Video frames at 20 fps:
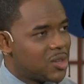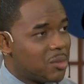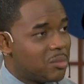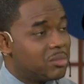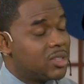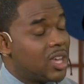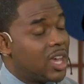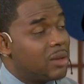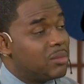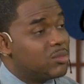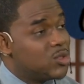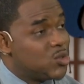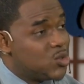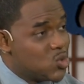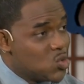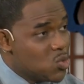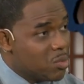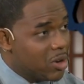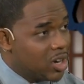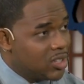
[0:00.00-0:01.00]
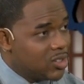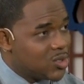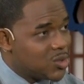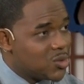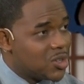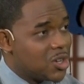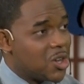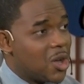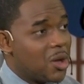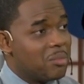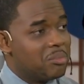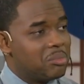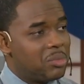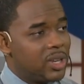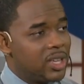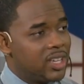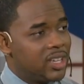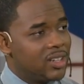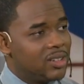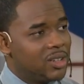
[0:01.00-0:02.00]
sometimes too much, we
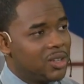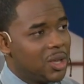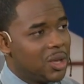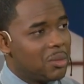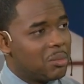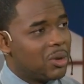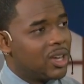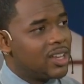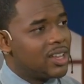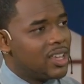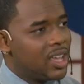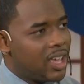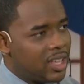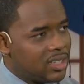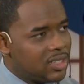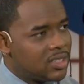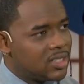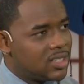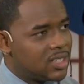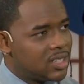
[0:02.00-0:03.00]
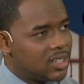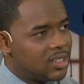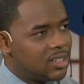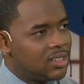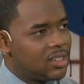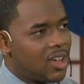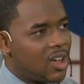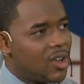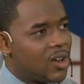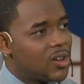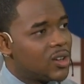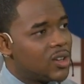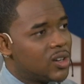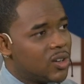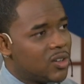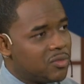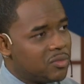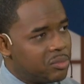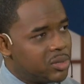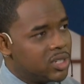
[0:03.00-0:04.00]
complain. But yet still, a lot
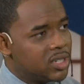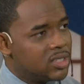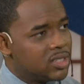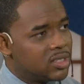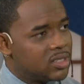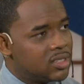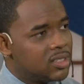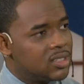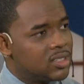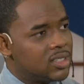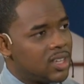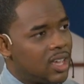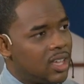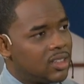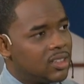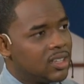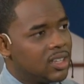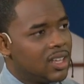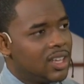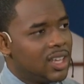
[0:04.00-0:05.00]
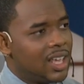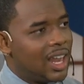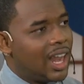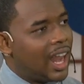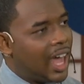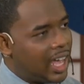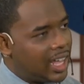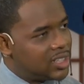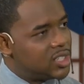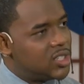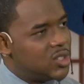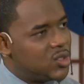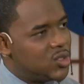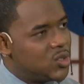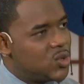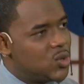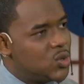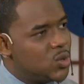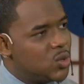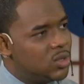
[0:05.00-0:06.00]
of persons at
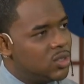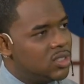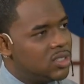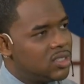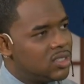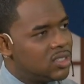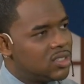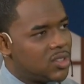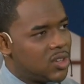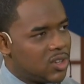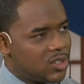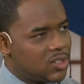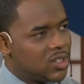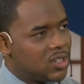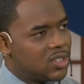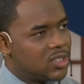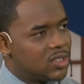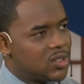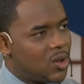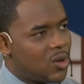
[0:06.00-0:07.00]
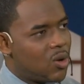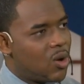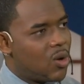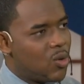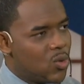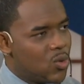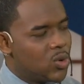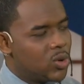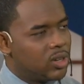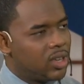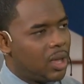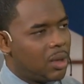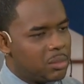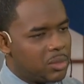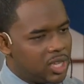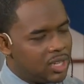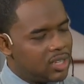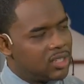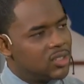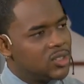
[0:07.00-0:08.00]
latitudes such as our own, I
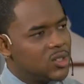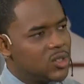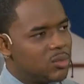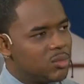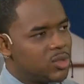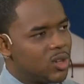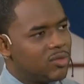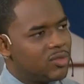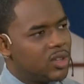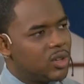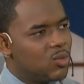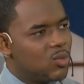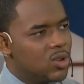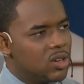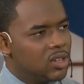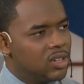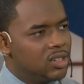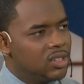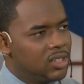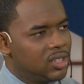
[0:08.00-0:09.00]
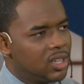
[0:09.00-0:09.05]
mean, in terms of the world,